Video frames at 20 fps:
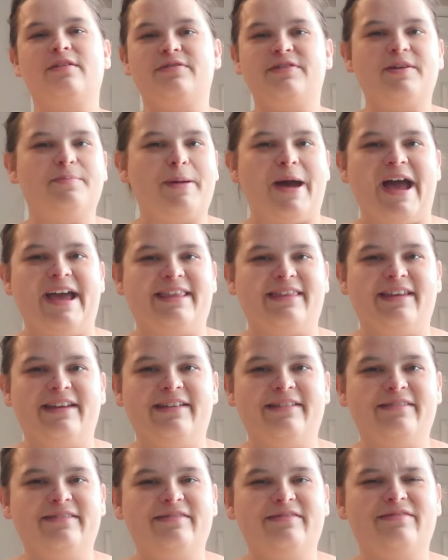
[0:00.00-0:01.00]
the
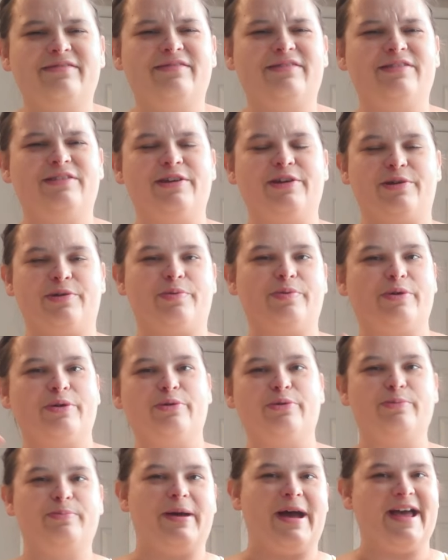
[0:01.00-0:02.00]
pilot, the
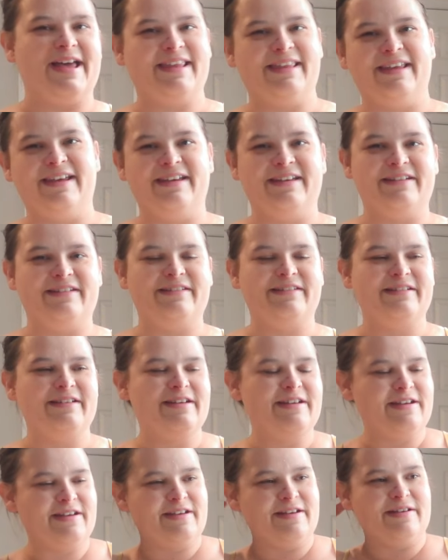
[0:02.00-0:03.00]
crew pilot,
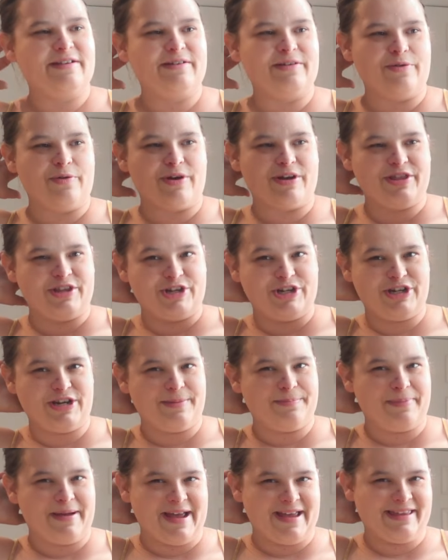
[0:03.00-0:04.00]
or the
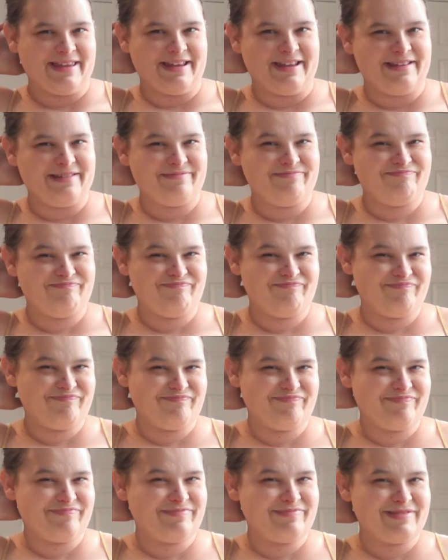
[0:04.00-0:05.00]
ship pilot.
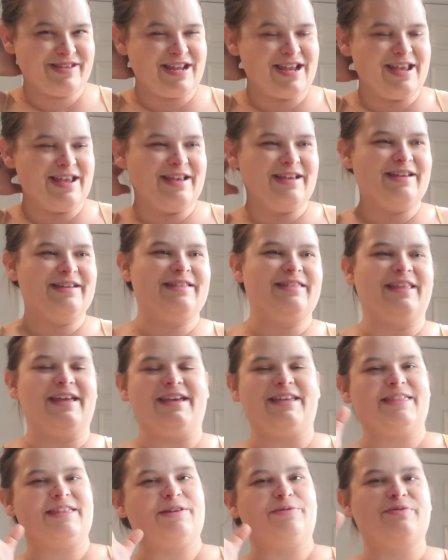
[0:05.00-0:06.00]

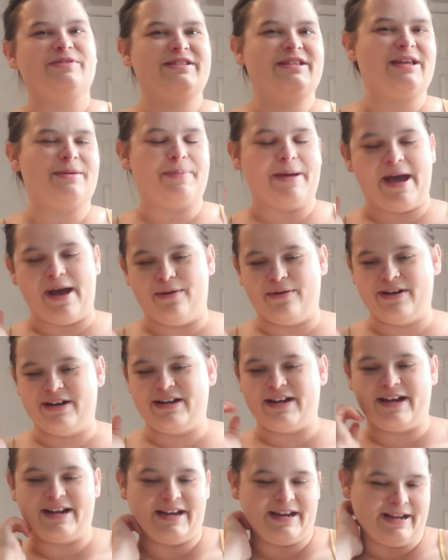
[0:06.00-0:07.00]
Like, there was a power
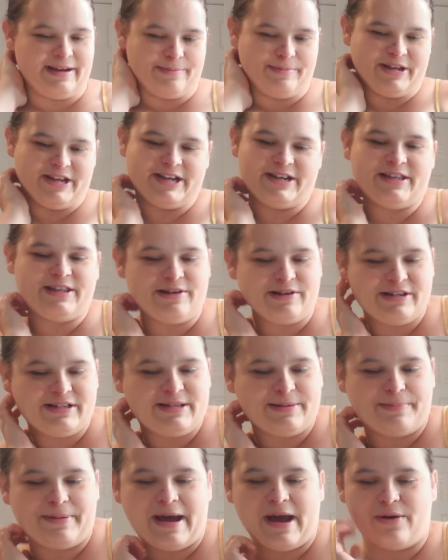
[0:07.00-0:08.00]
dynamic. There was
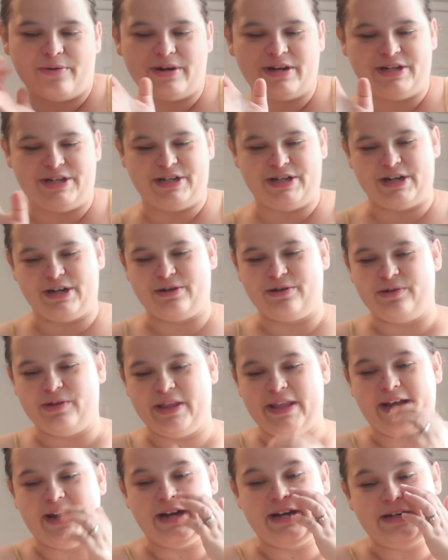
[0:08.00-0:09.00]
a power struggle
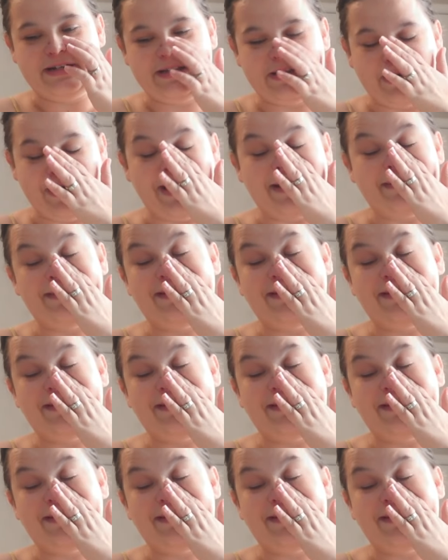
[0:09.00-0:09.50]
there. So, I